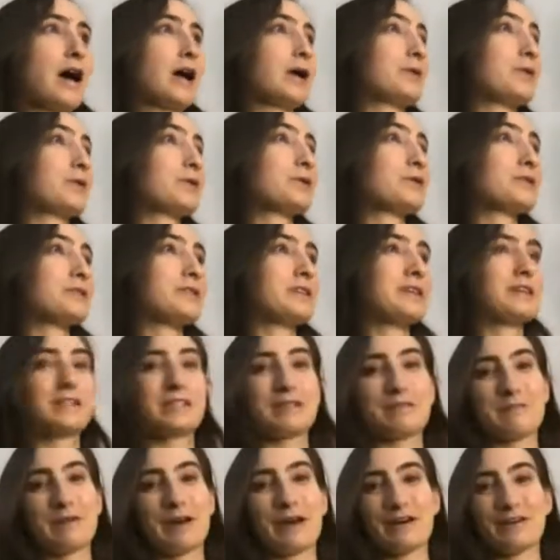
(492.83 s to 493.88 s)
I learned
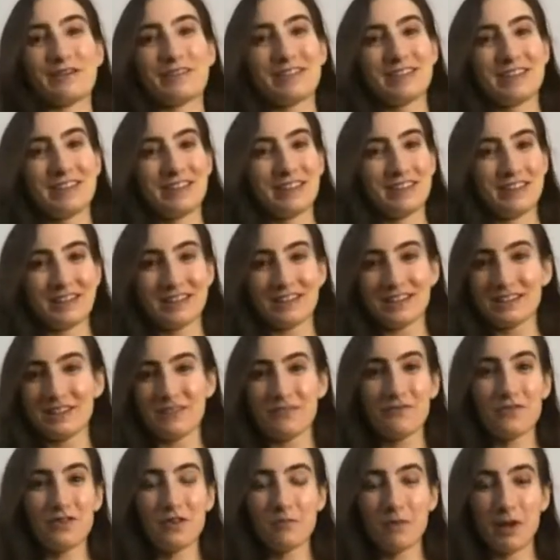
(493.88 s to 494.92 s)
things about uh, the
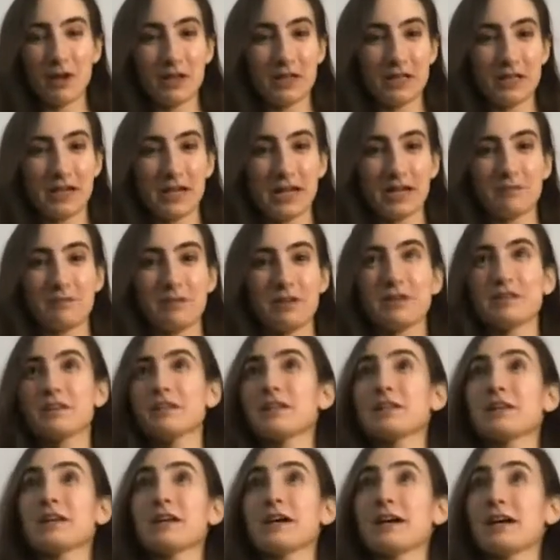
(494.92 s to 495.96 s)
female anatomy
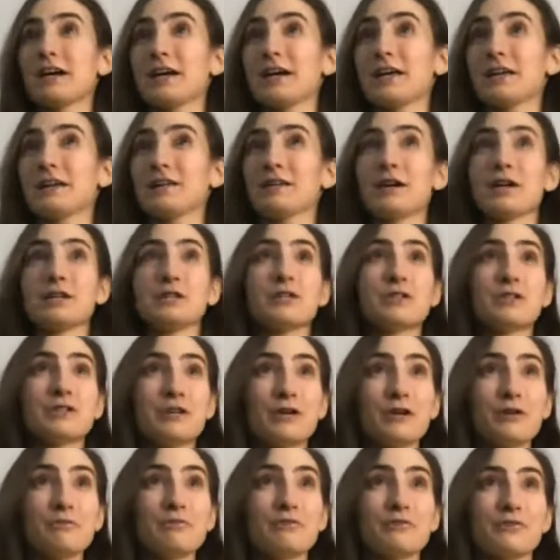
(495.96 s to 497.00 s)
that I, I didn't
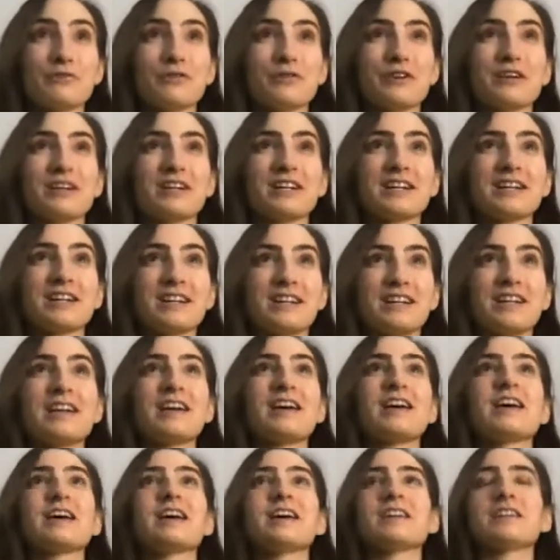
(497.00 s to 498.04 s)
know before.
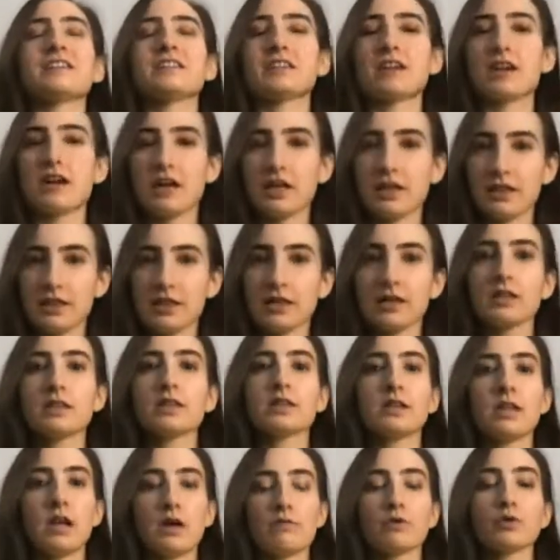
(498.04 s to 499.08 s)
And I think
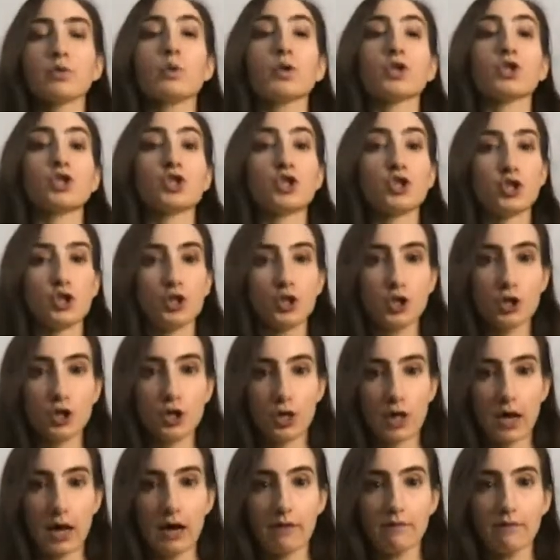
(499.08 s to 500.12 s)
that everyone
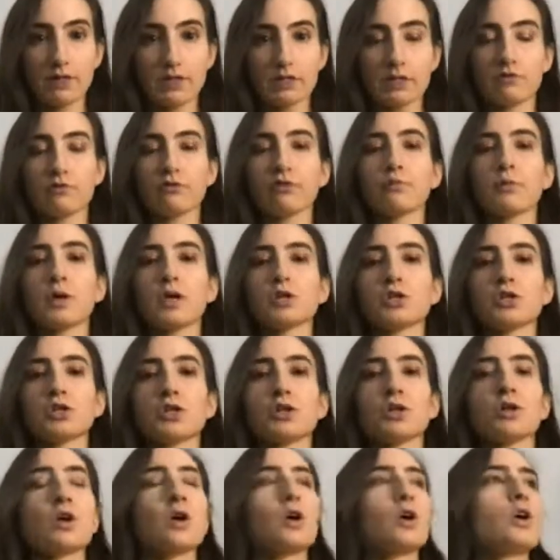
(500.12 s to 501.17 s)
should have this
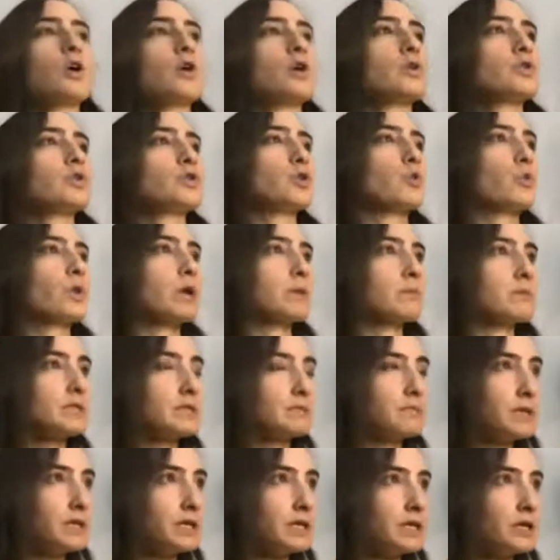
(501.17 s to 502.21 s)
information. So when I'm
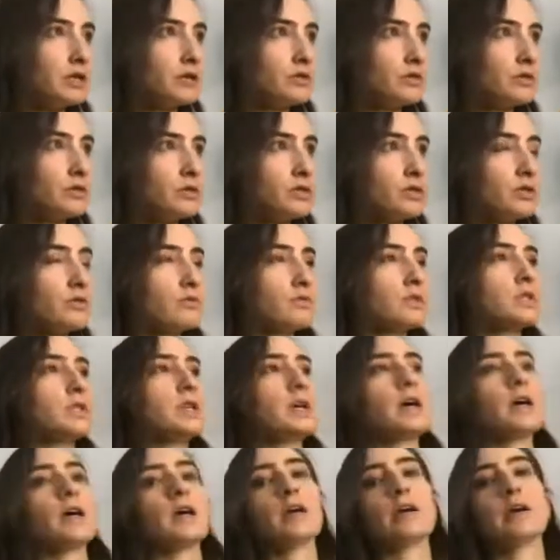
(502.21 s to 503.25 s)
speaking to you
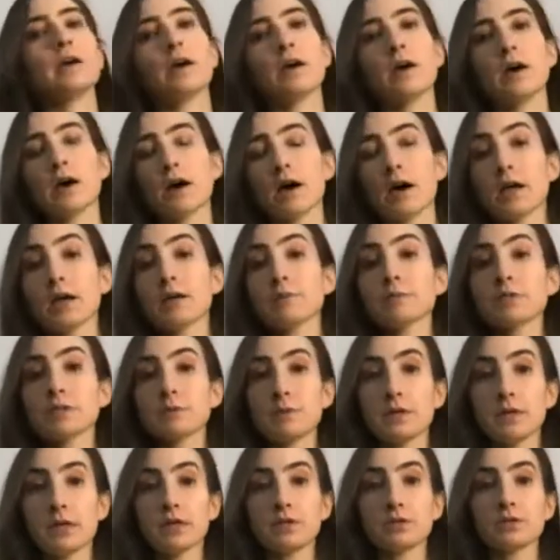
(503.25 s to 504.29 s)
today, I am
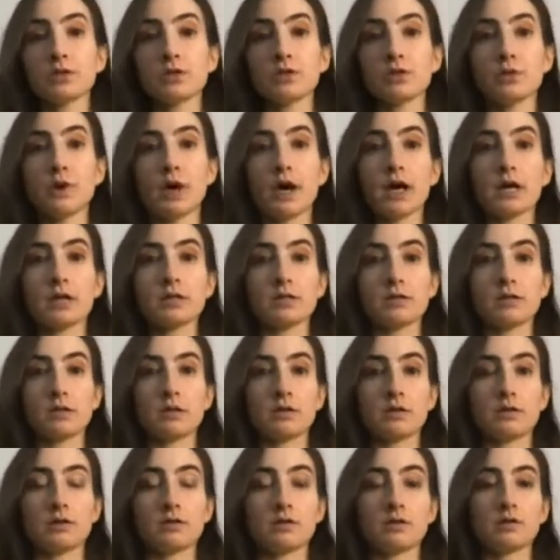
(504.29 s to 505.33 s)
speaking to you as
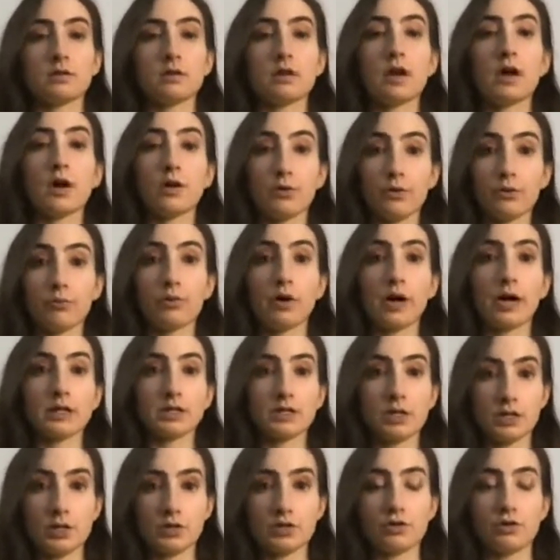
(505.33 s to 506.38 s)
a health
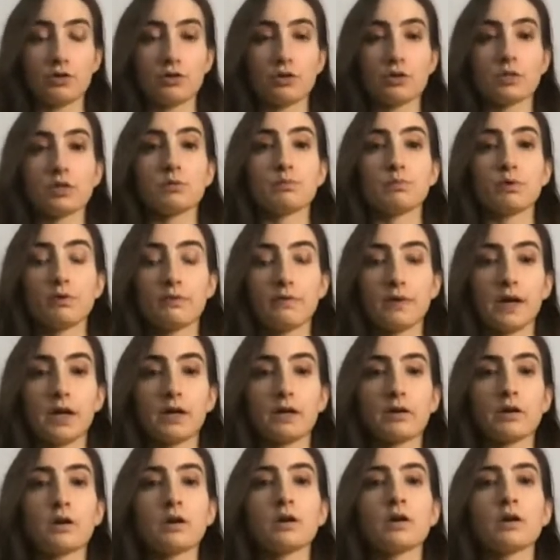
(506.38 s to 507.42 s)
practitioner, as a
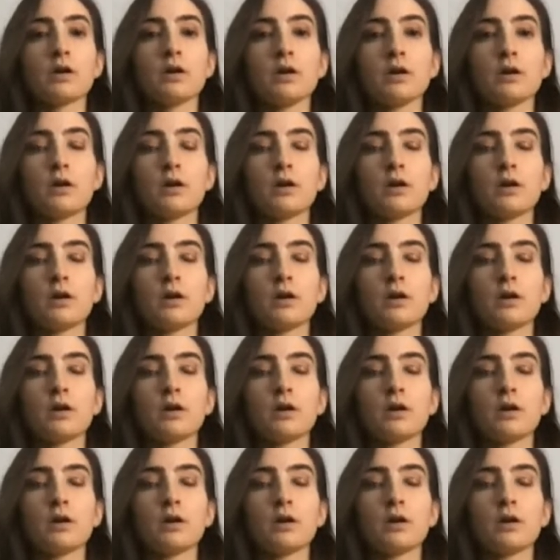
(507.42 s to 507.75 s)
provider,